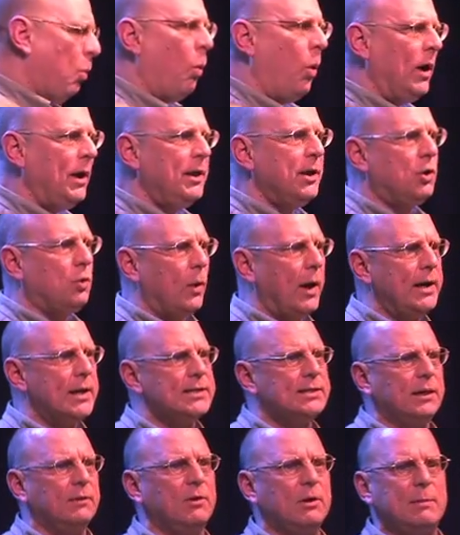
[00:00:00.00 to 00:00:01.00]
one of the
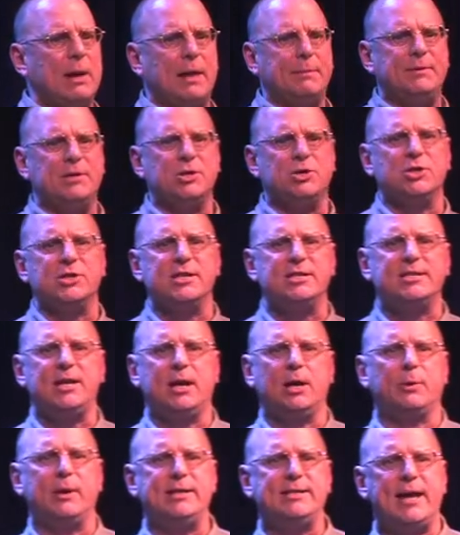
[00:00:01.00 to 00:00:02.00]
greatest living mathematicians is
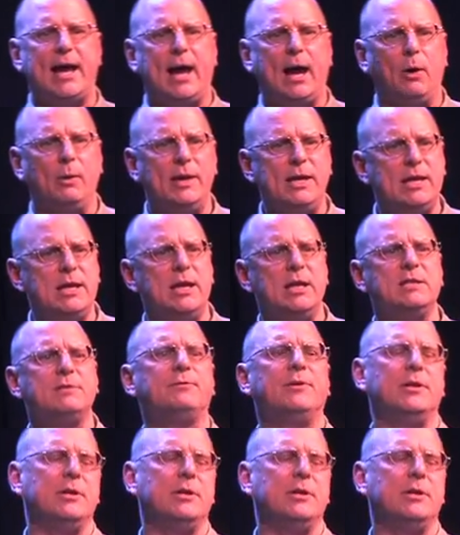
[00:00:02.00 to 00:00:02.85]
Terry Tao. He's